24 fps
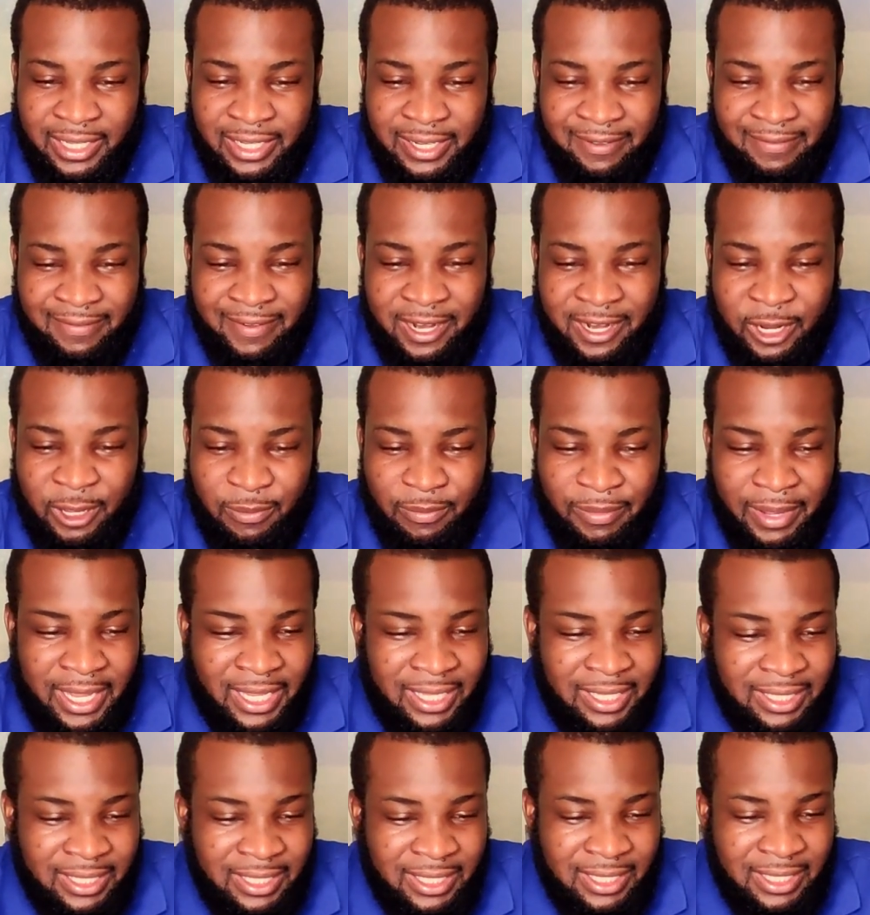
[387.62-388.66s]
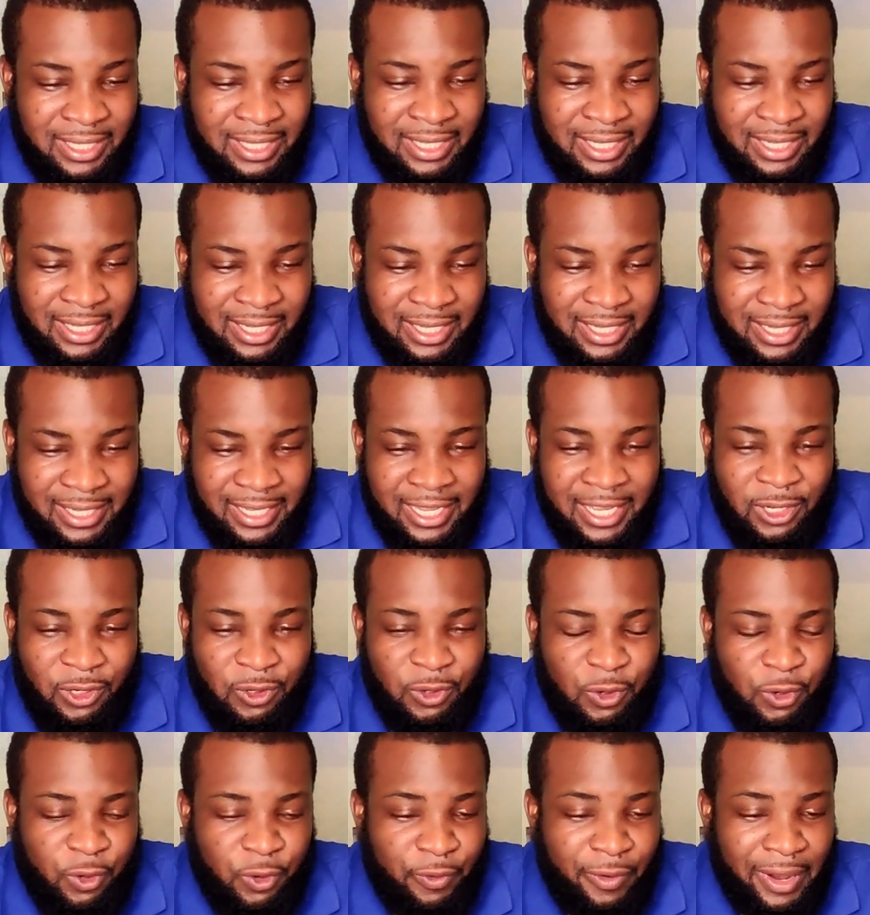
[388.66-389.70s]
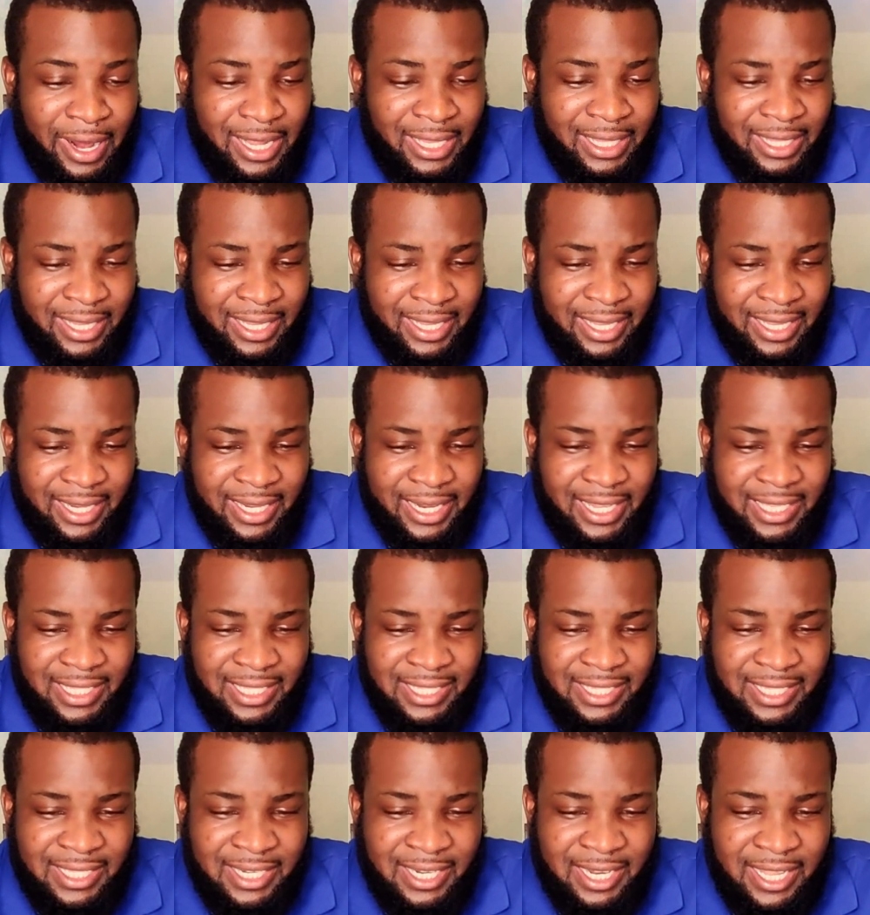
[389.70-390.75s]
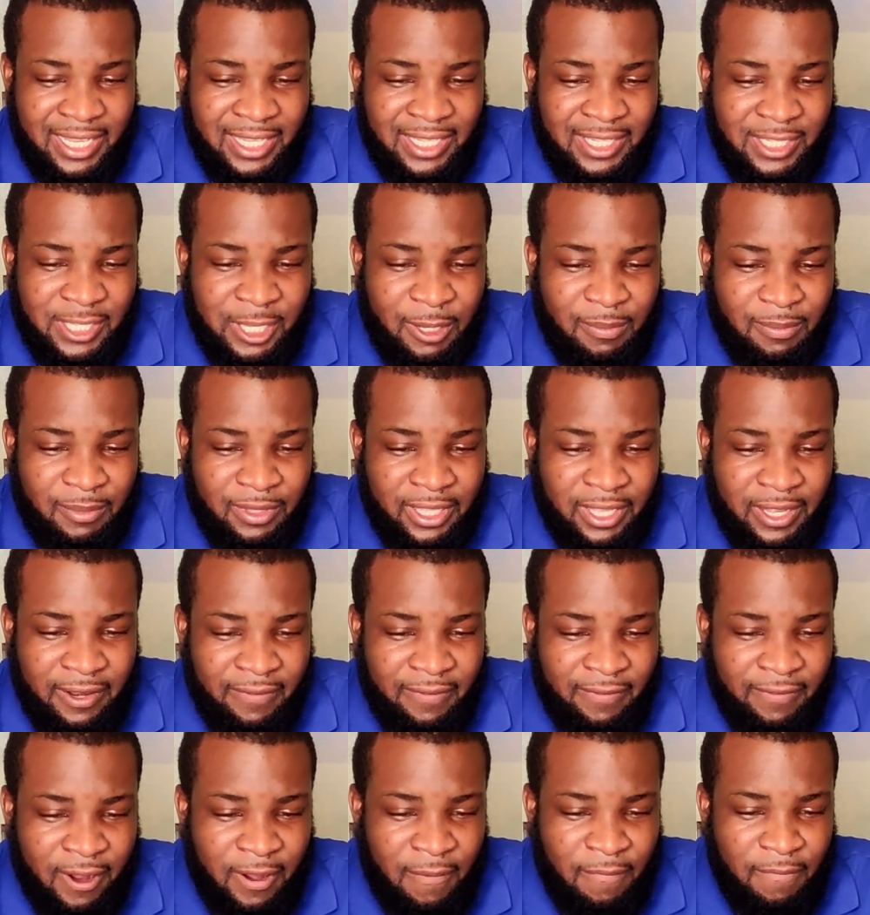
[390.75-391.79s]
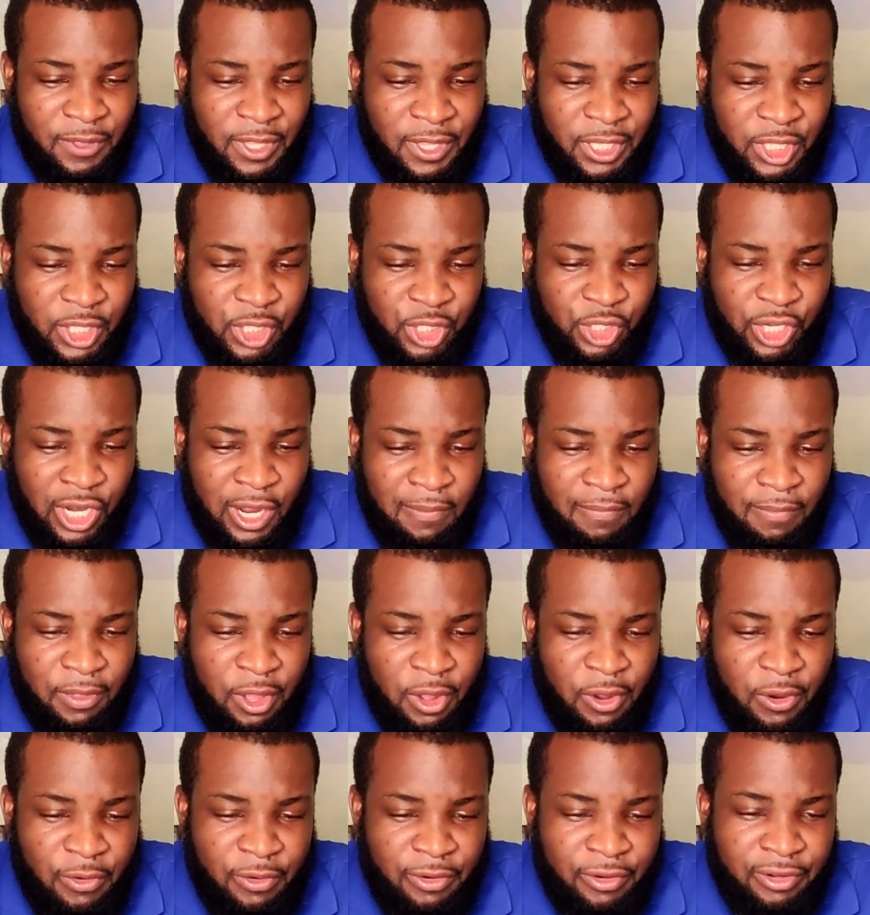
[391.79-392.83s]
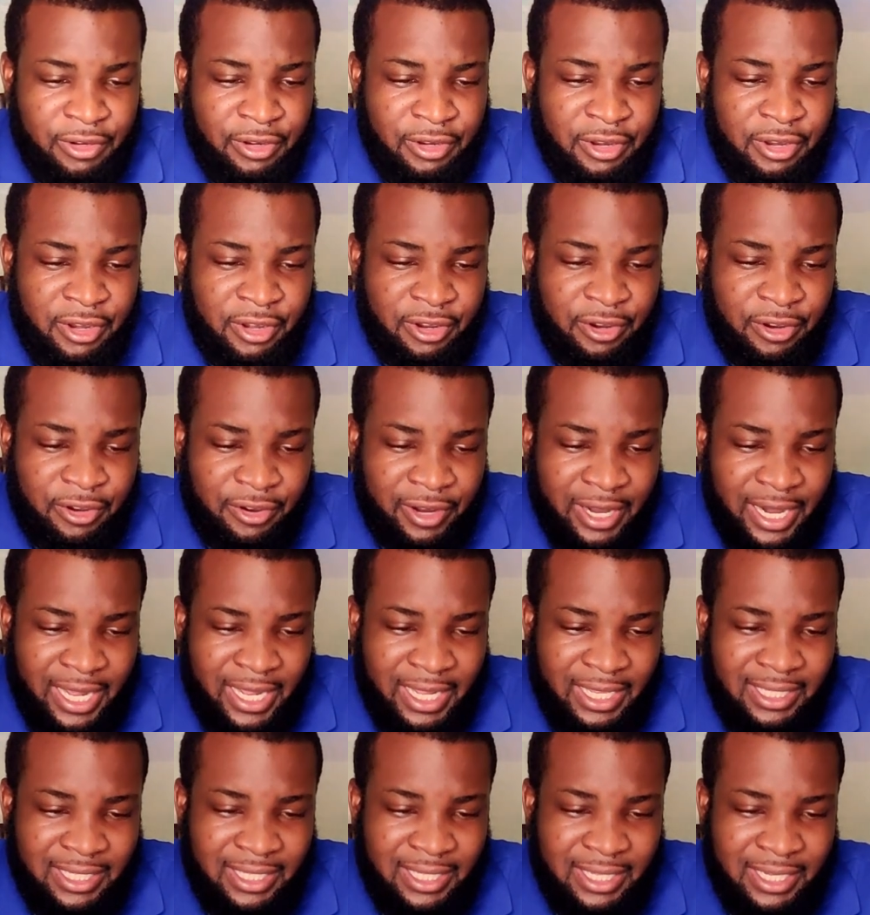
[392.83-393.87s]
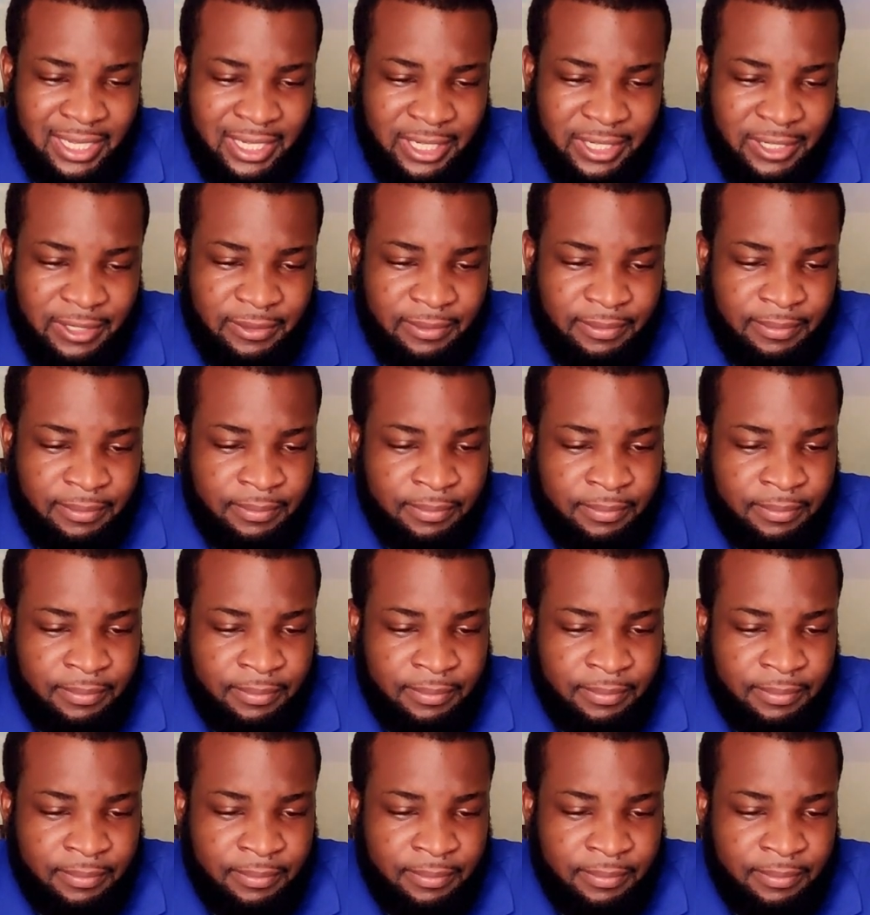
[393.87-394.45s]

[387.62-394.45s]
development. You can go right ahead and select something from this drop down right here.